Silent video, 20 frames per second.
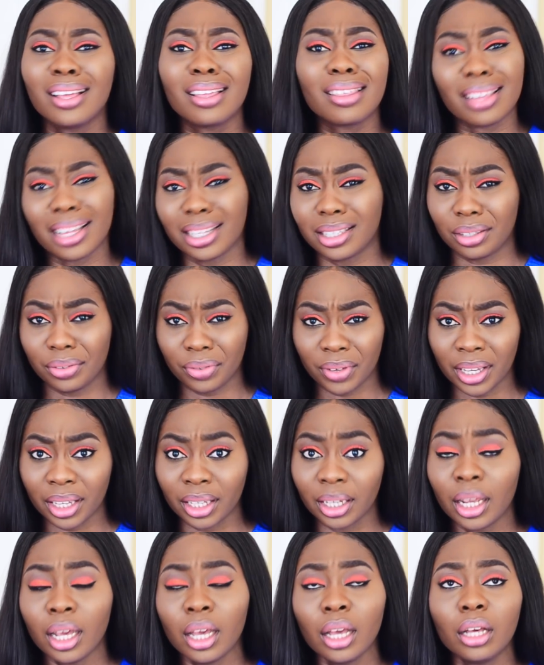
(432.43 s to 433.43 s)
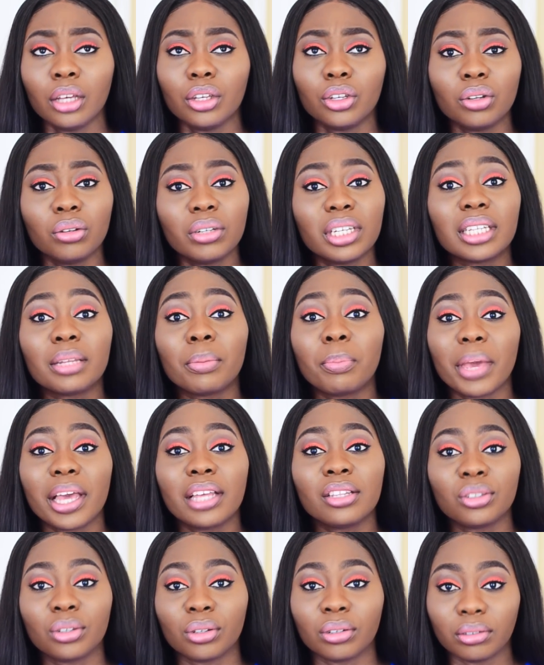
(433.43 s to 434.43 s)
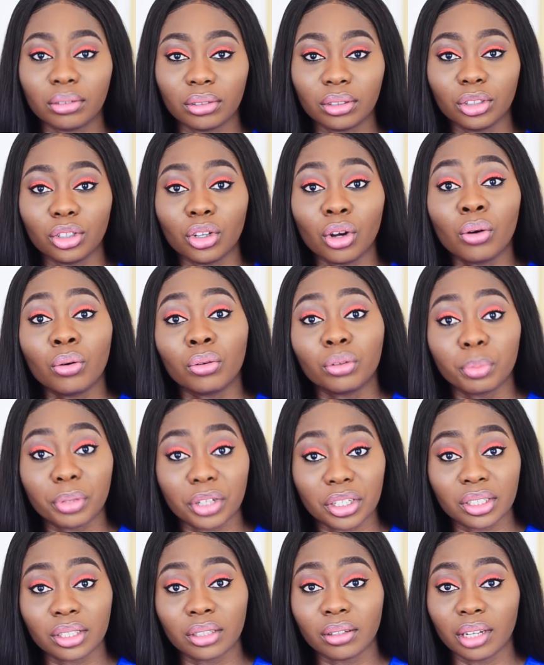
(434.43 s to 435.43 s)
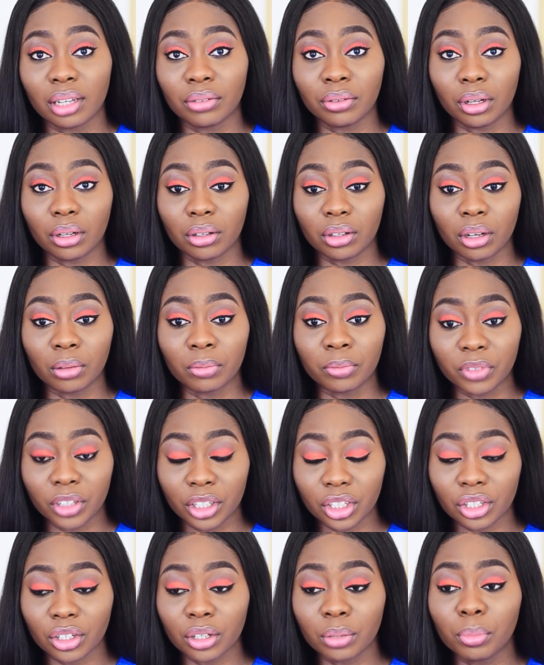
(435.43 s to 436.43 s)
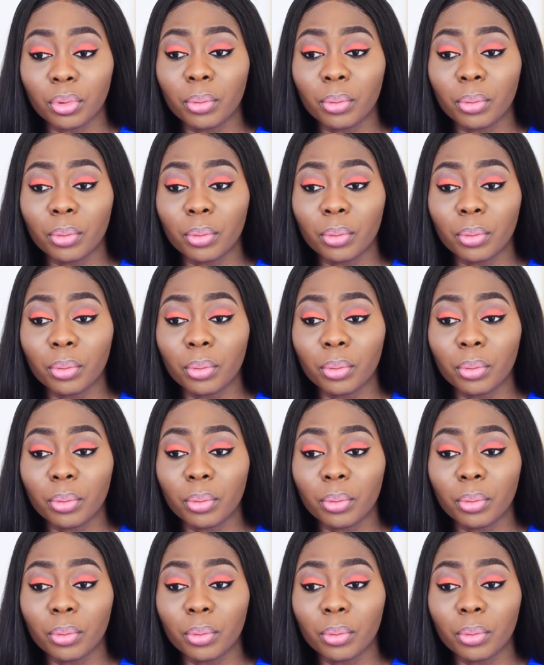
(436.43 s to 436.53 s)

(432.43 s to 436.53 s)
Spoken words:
That's fine. It depends on your own personal level of conviction.